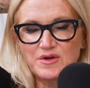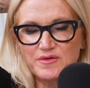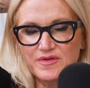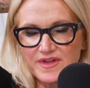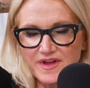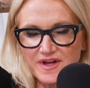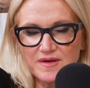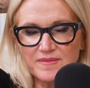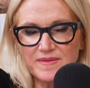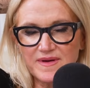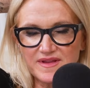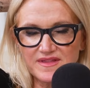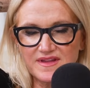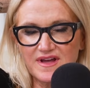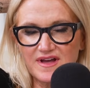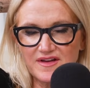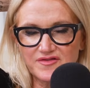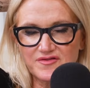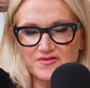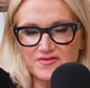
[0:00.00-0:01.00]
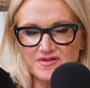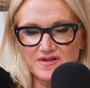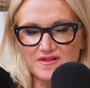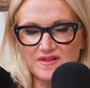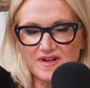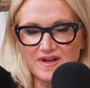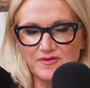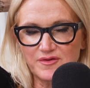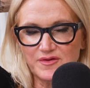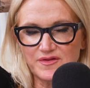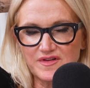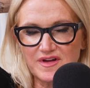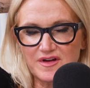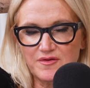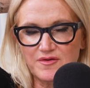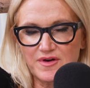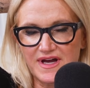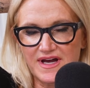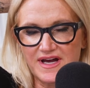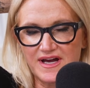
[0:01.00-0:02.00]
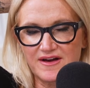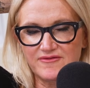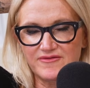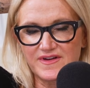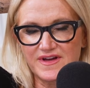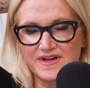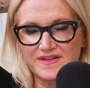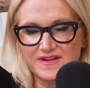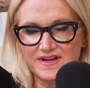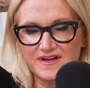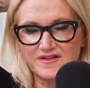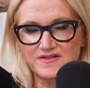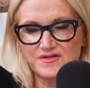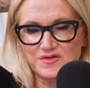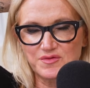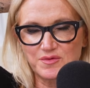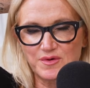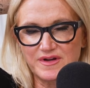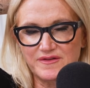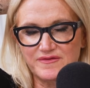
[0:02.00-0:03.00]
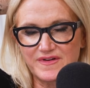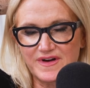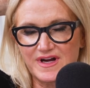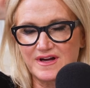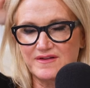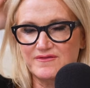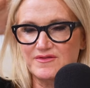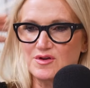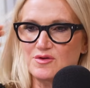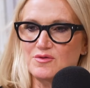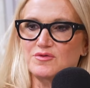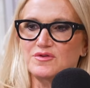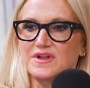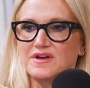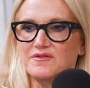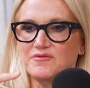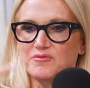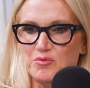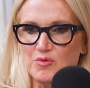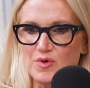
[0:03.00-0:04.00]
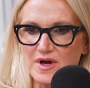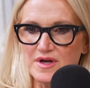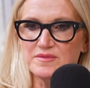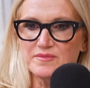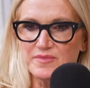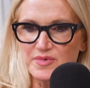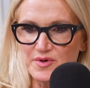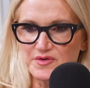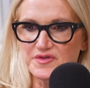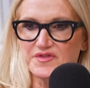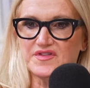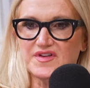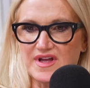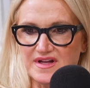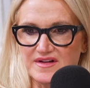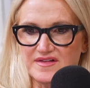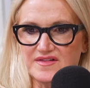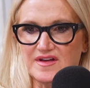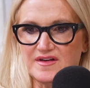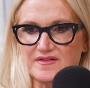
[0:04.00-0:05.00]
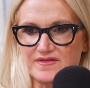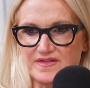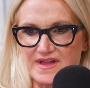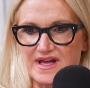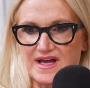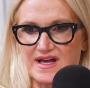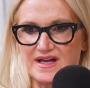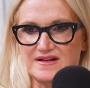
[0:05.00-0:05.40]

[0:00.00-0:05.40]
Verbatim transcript: When you think about the estrogen levels that you have at the age of 25, you only have 1% of